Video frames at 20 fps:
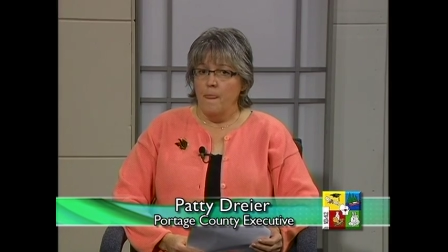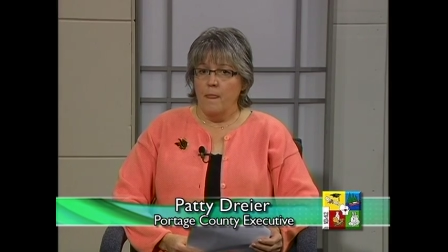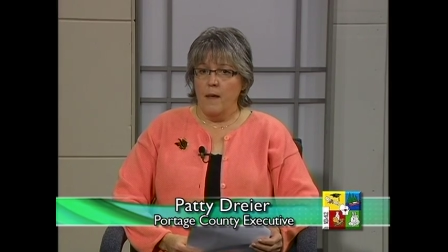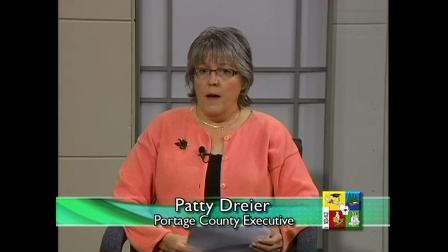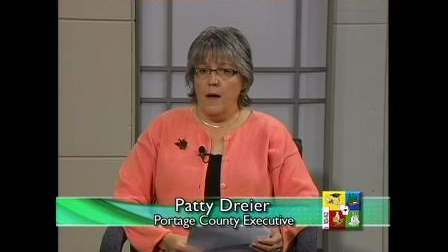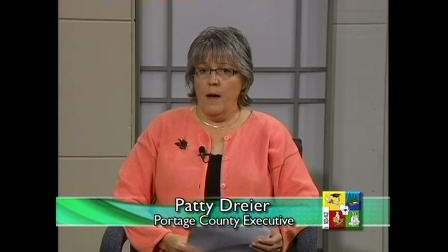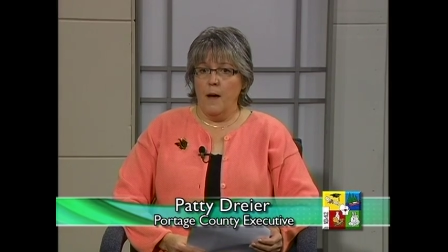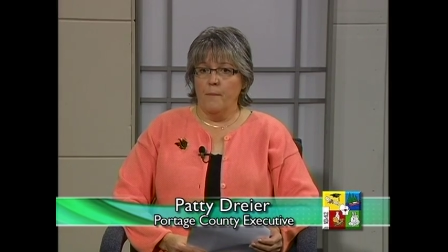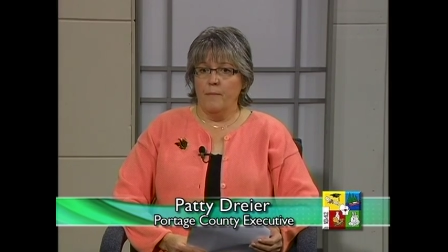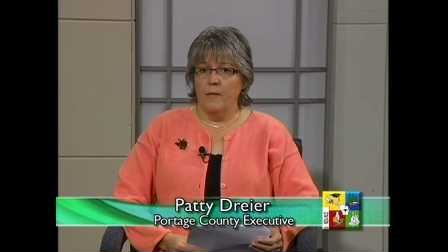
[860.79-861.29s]

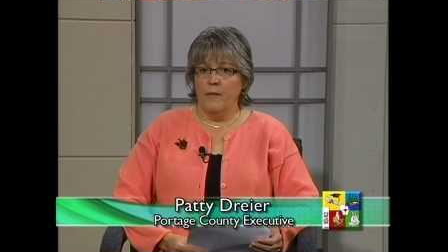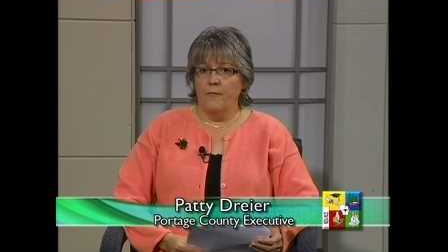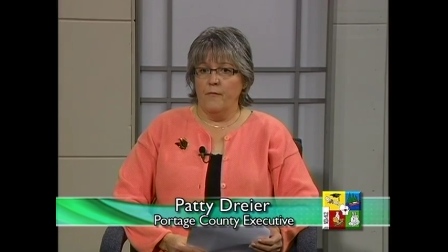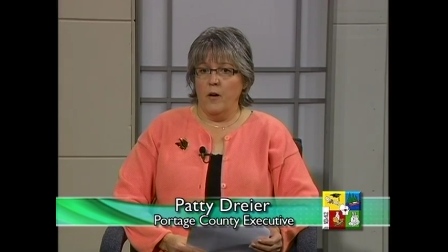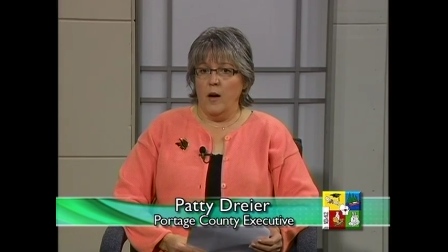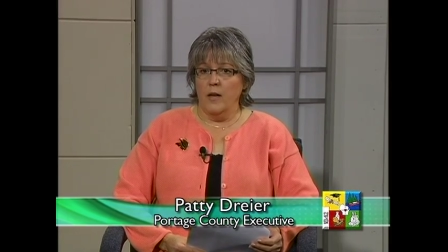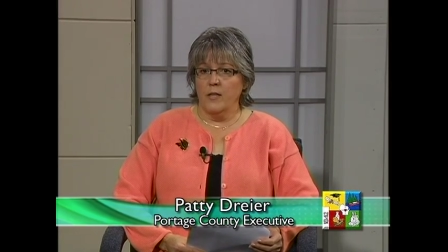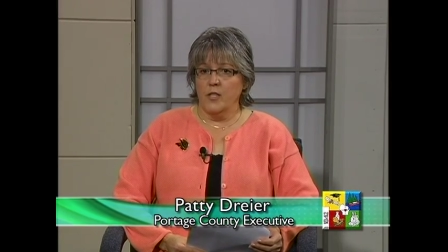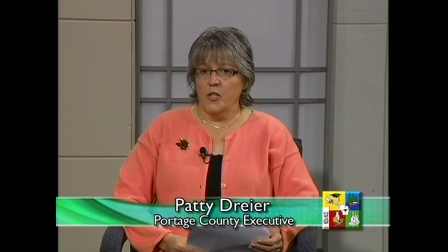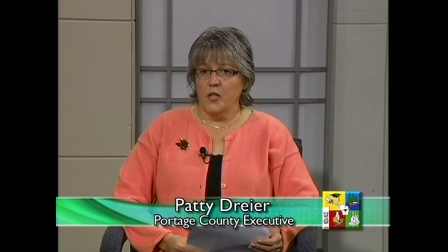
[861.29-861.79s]
the
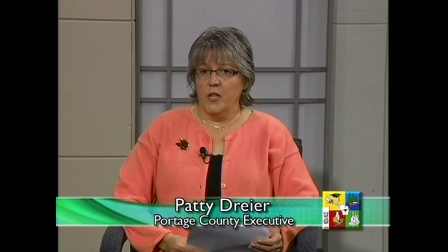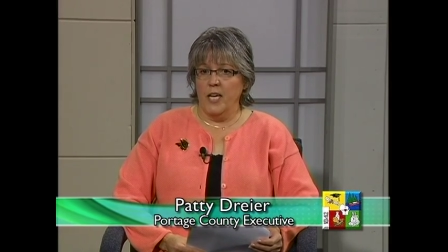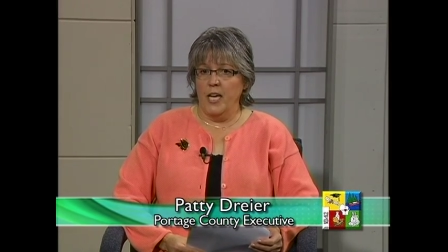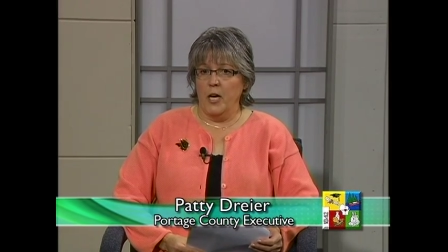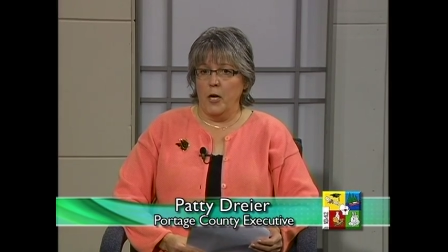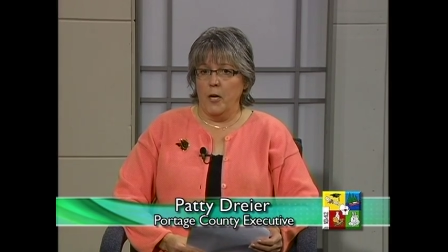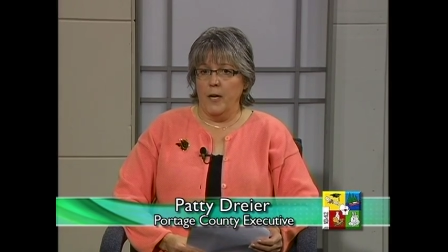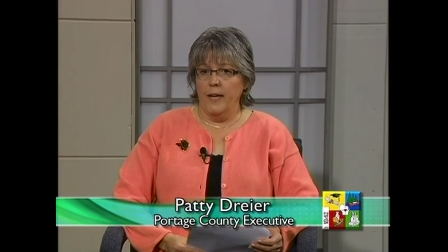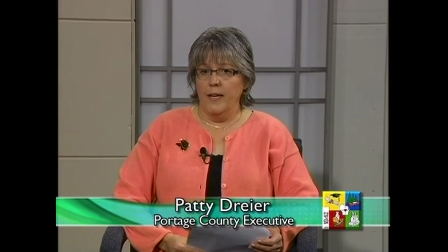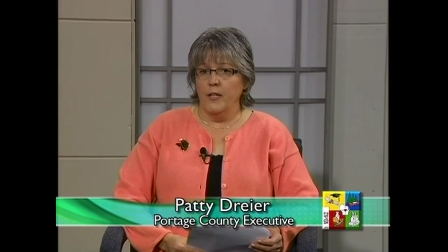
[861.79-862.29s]
foster
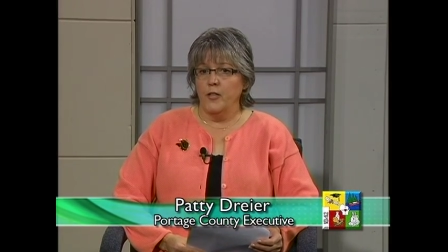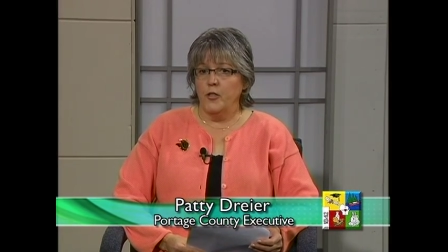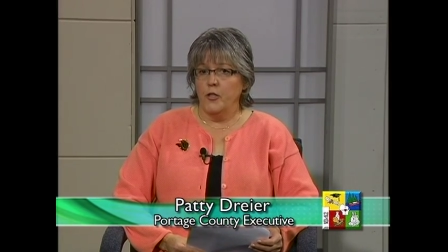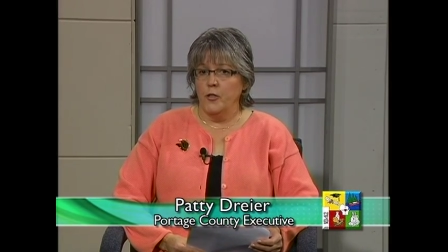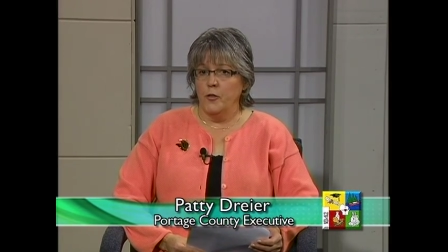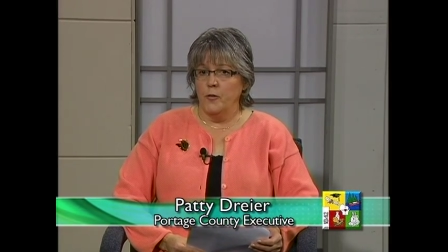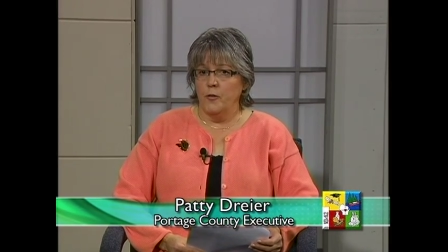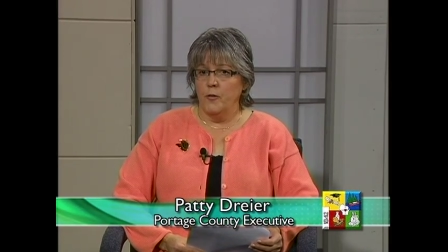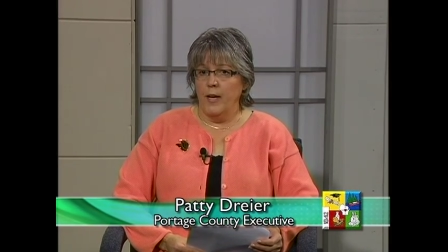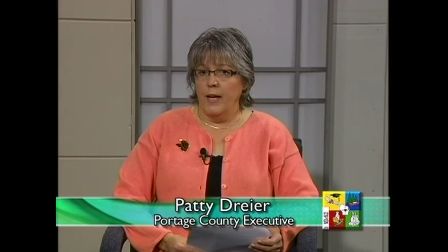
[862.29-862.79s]
care
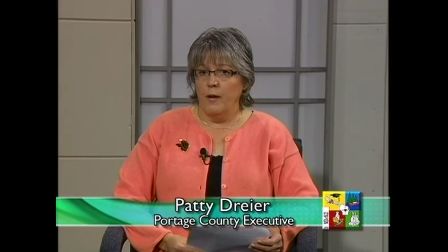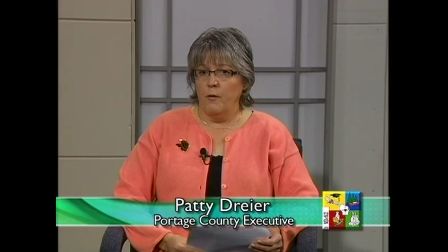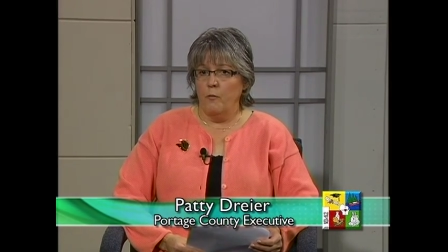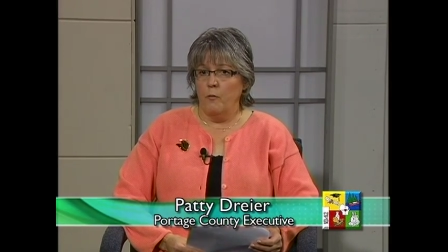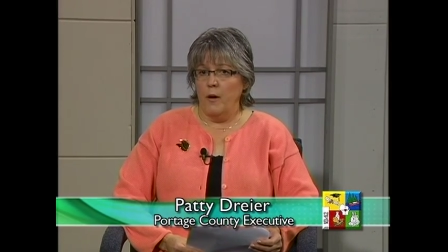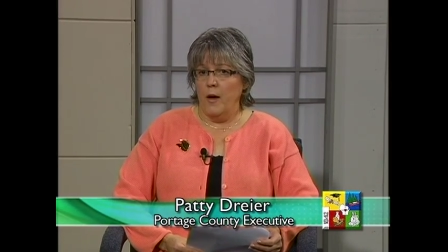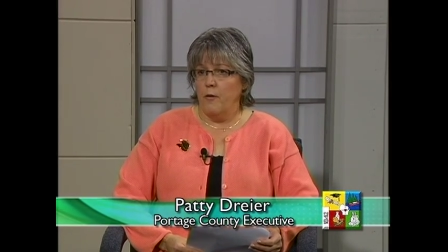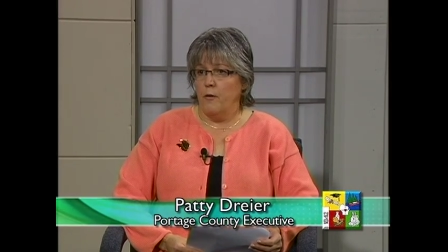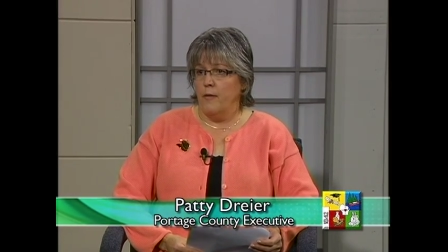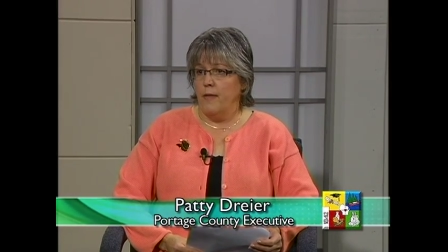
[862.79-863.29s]
issue and
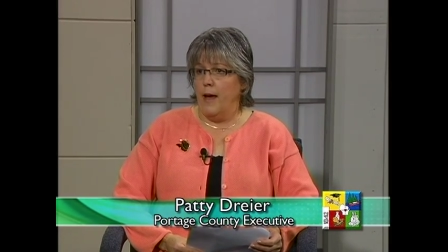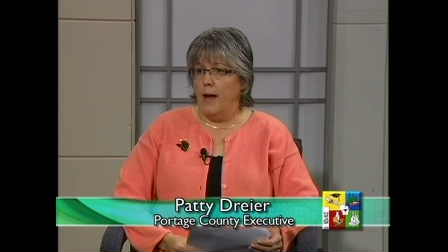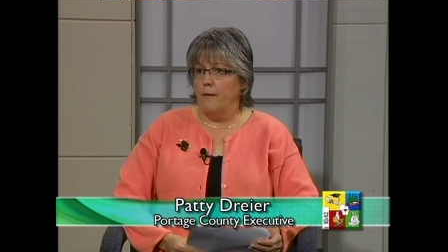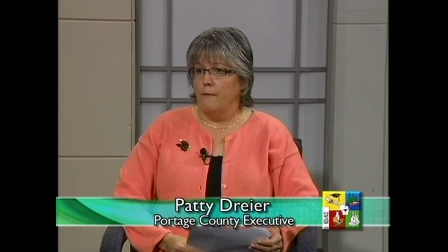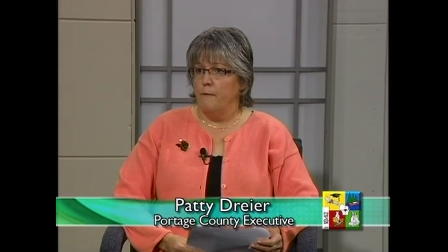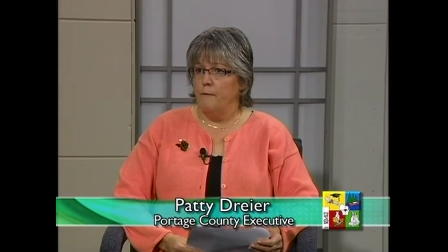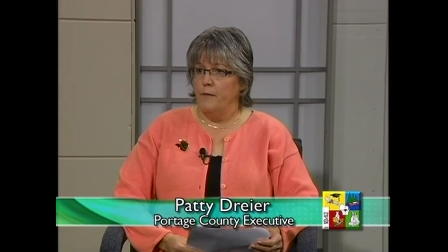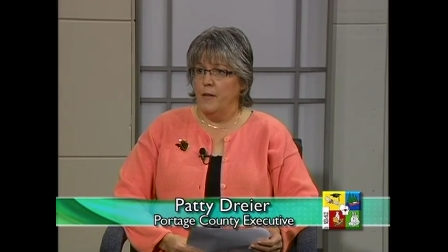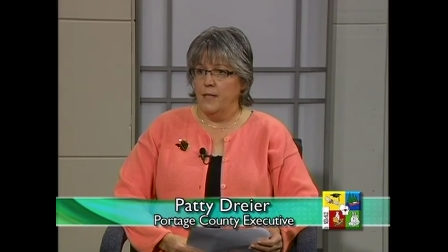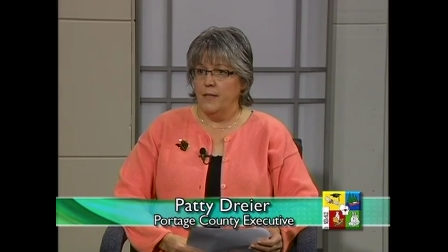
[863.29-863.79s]
whether that
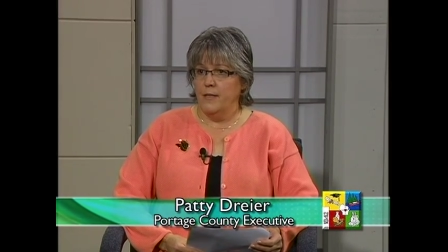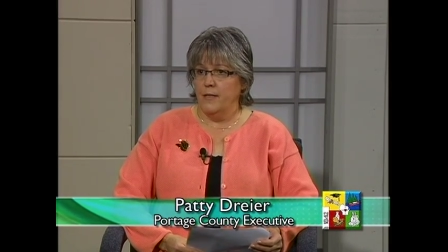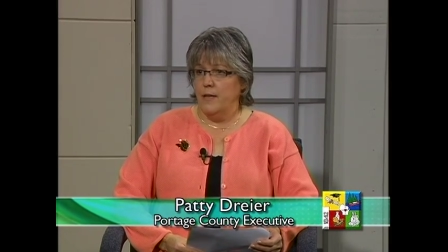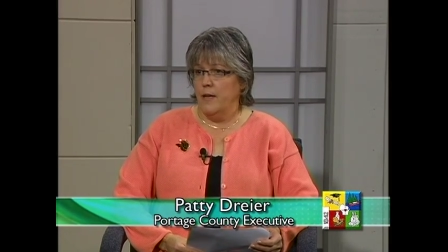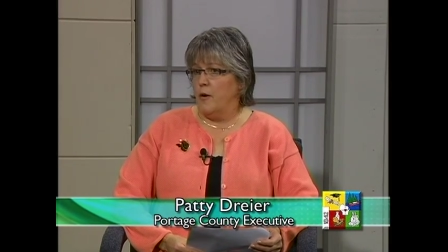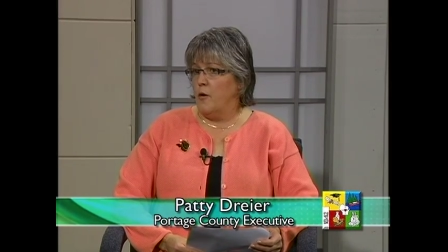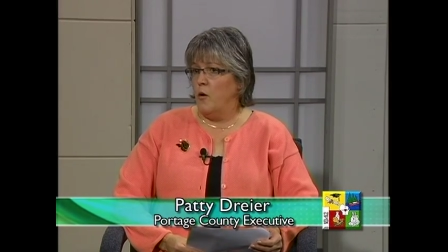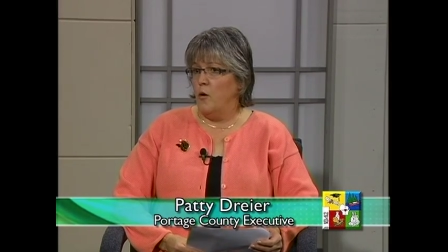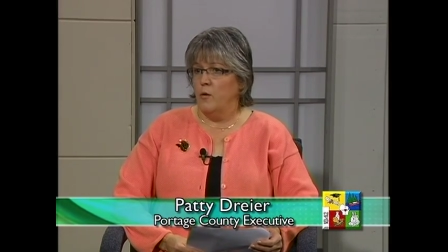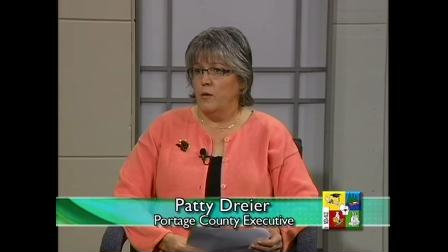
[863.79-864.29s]
fits
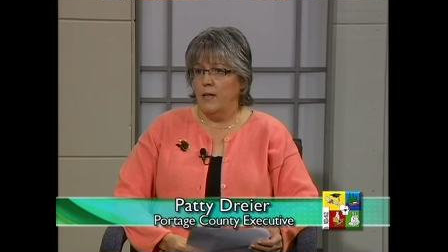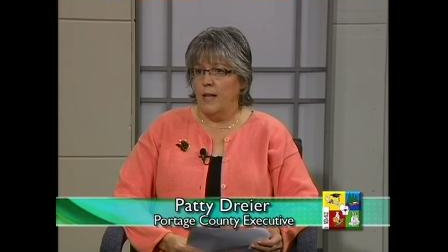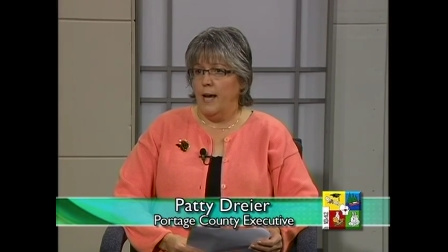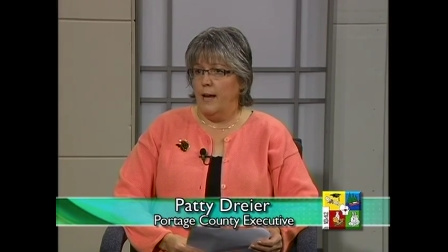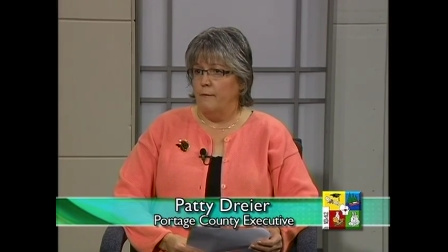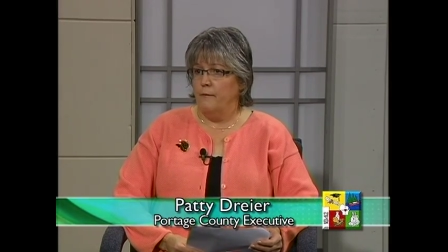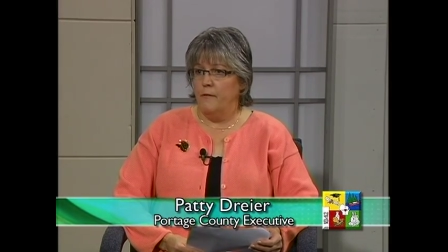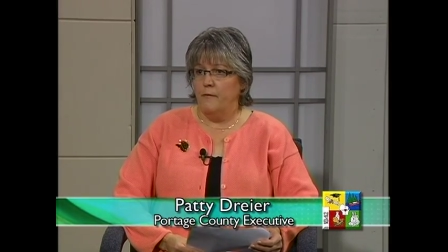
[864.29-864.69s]
their own life,